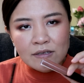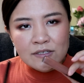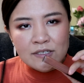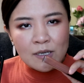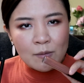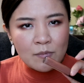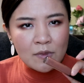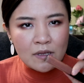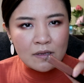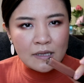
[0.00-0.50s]

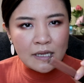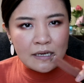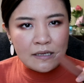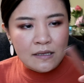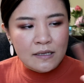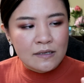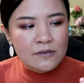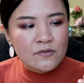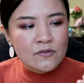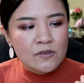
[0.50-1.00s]
something like
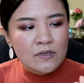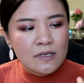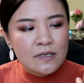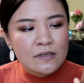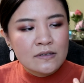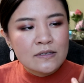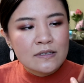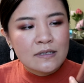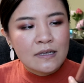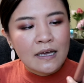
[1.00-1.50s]
this.
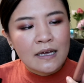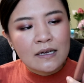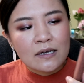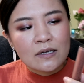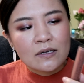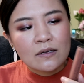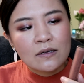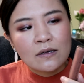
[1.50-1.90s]
It's like